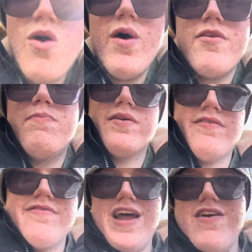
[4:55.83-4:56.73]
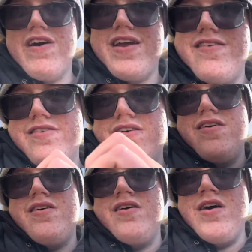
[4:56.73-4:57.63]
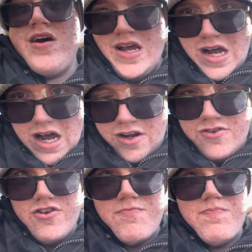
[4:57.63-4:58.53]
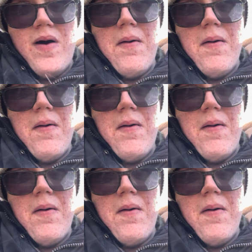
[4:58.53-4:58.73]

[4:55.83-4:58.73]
West Midlands Day Ranger, I can just pop